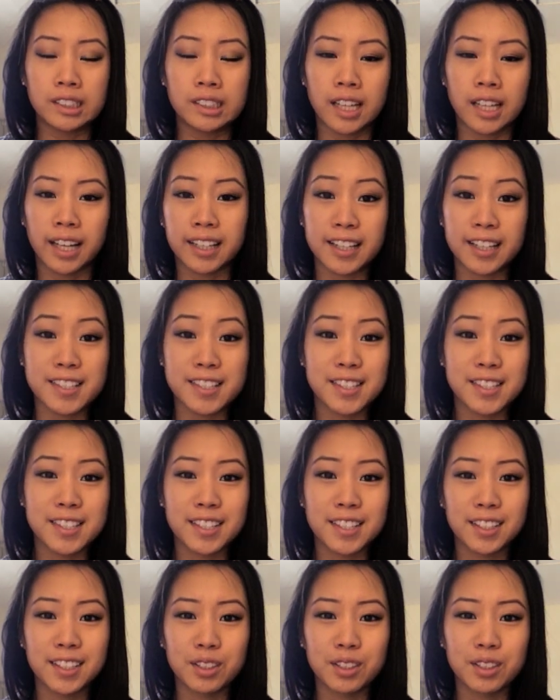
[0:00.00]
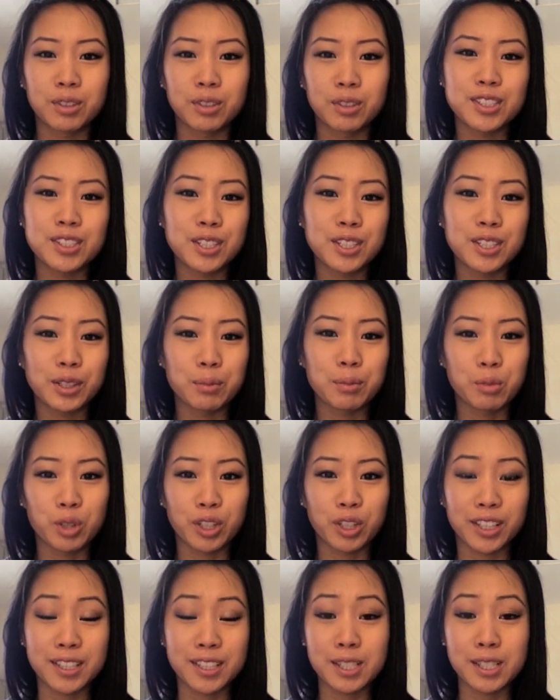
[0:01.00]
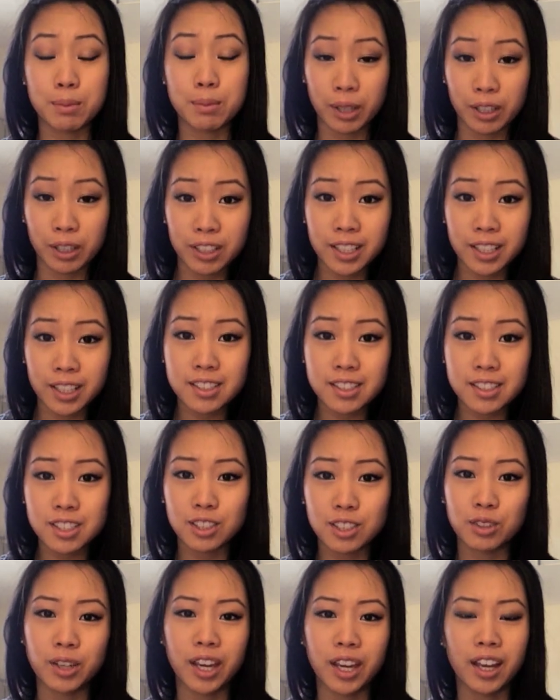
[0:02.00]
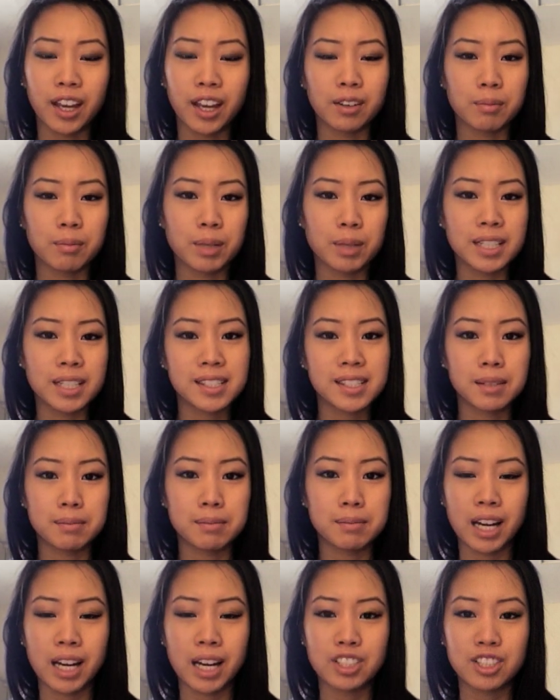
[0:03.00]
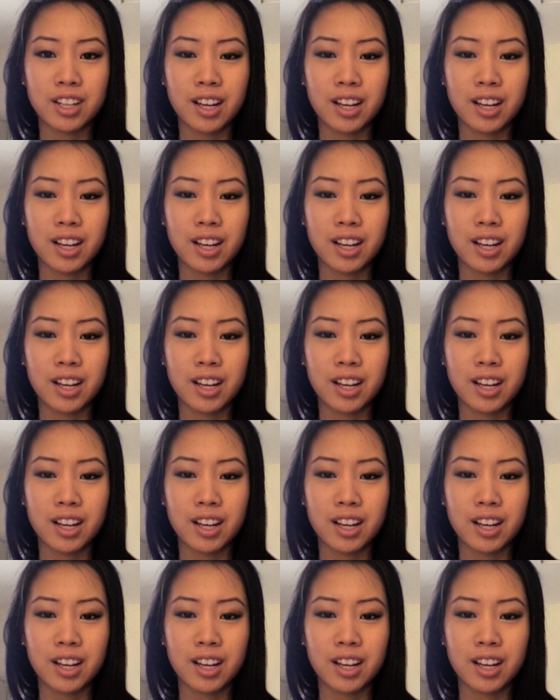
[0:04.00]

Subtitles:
I guess, once you're more experienced, you can mix and match,